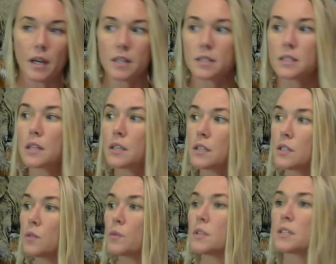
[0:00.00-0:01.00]
It's nothing to
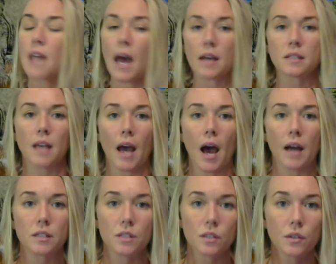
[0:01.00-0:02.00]
do with a sassy
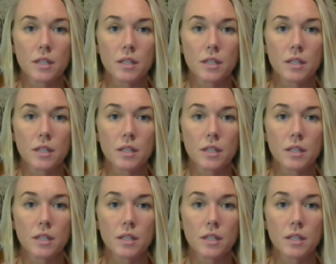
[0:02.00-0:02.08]
attitude.